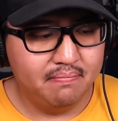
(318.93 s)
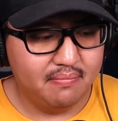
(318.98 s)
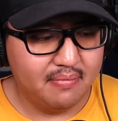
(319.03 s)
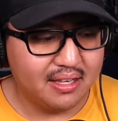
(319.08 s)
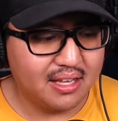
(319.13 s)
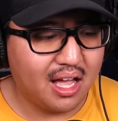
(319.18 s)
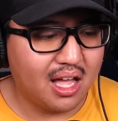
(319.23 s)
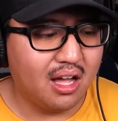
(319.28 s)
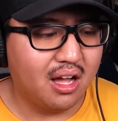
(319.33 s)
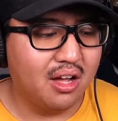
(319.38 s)

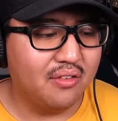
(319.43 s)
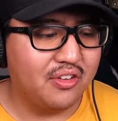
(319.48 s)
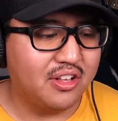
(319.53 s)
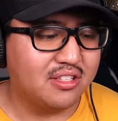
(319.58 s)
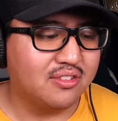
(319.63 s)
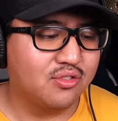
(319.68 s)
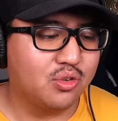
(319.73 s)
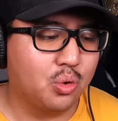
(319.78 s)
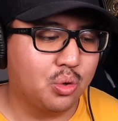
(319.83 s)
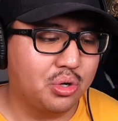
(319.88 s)
They got
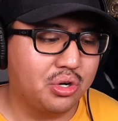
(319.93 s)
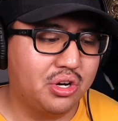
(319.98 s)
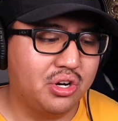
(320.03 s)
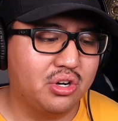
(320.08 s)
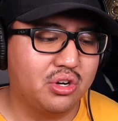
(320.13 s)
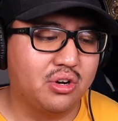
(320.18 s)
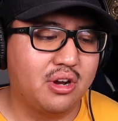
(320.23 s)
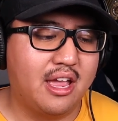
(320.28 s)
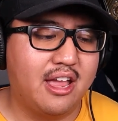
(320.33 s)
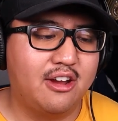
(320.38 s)
offensive
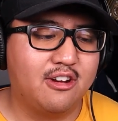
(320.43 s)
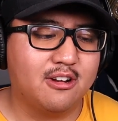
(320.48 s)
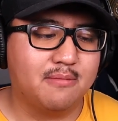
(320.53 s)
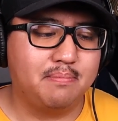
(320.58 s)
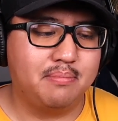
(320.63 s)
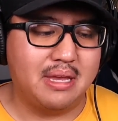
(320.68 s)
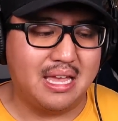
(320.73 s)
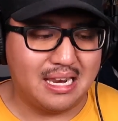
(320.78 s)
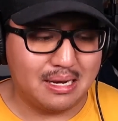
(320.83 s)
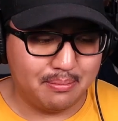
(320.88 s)
coordinator
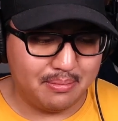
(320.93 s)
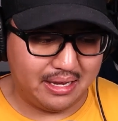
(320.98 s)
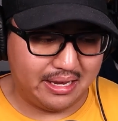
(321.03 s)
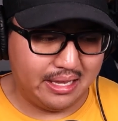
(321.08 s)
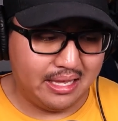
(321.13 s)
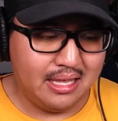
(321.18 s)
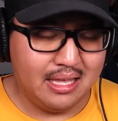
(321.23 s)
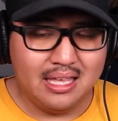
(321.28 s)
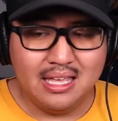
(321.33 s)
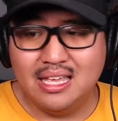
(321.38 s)
Eric
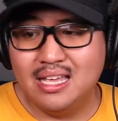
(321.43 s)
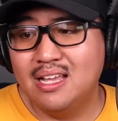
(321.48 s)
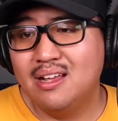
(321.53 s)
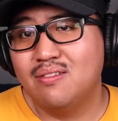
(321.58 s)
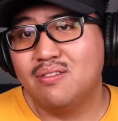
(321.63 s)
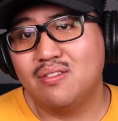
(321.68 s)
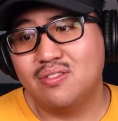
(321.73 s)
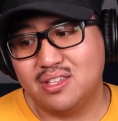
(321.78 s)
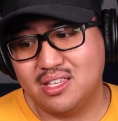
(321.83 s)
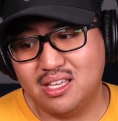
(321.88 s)
Bieniemy
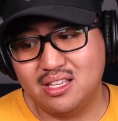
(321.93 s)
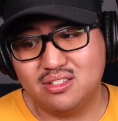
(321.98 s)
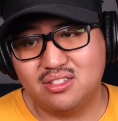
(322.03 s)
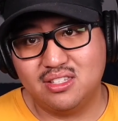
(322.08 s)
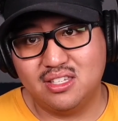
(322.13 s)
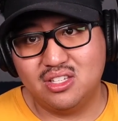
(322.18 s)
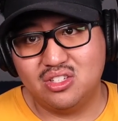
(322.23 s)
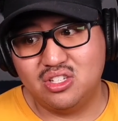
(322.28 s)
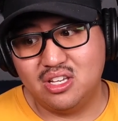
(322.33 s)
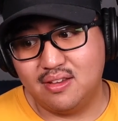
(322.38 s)
from the Kansas
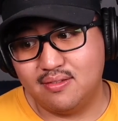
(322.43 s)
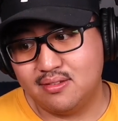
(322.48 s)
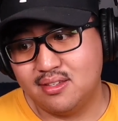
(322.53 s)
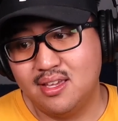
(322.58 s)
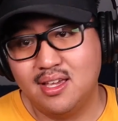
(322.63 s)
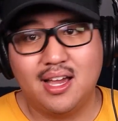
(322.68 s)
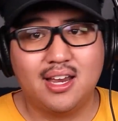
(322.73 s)
City Chiefs.